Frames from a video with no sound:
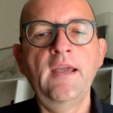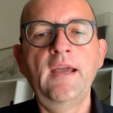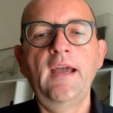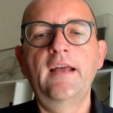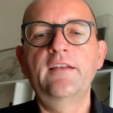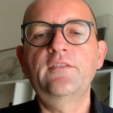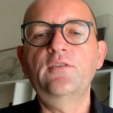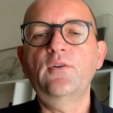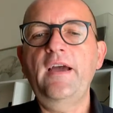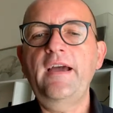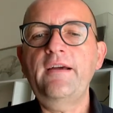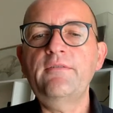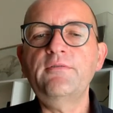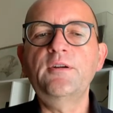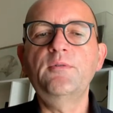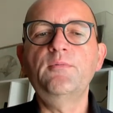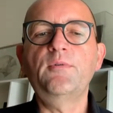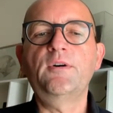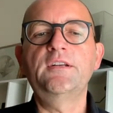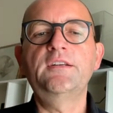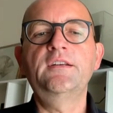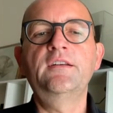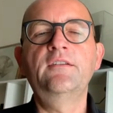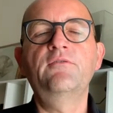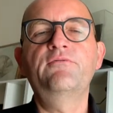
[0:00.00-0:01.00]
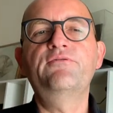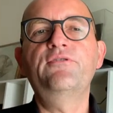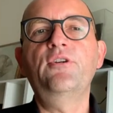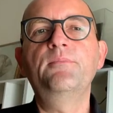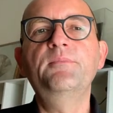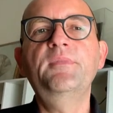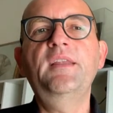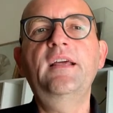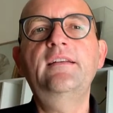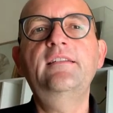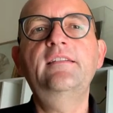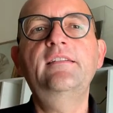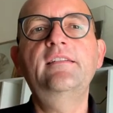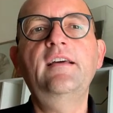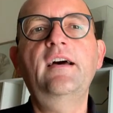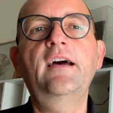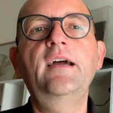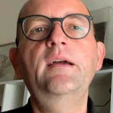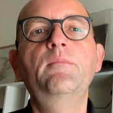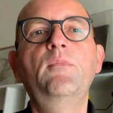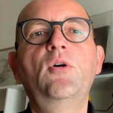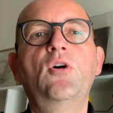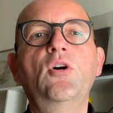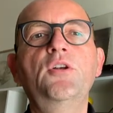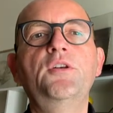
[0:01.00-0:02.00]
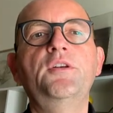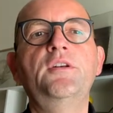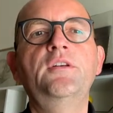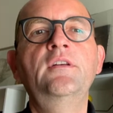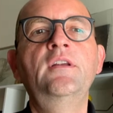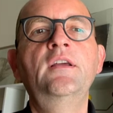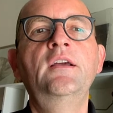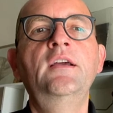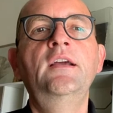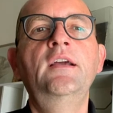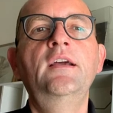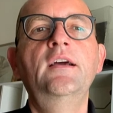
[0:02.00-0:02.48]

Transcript: And so everyone from that time on,